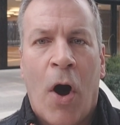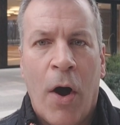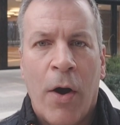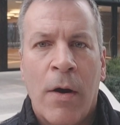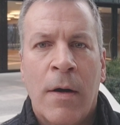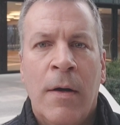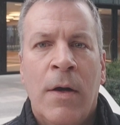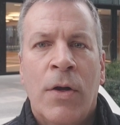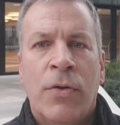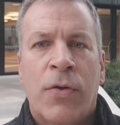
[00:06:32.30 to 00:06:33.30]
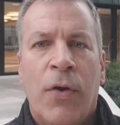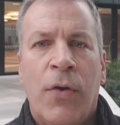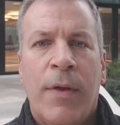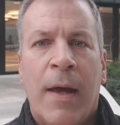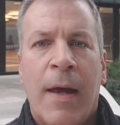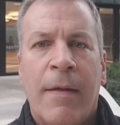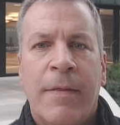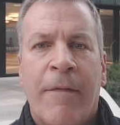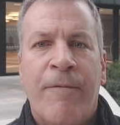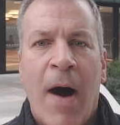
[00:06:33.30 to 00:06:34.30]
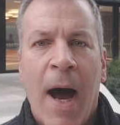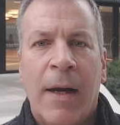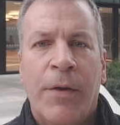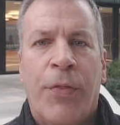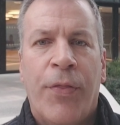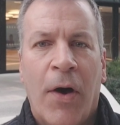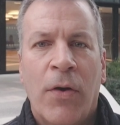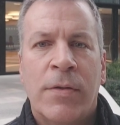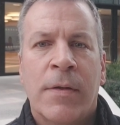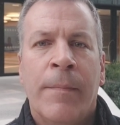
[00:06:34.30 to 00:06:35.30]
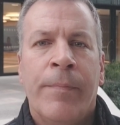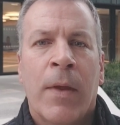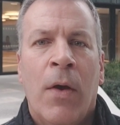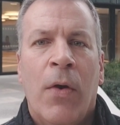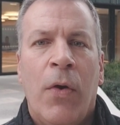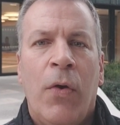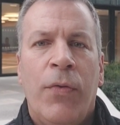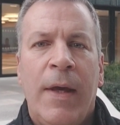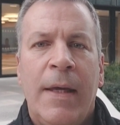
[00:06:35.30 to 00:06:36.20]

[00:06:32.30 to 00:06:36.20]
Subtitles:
cower to the violent thugs who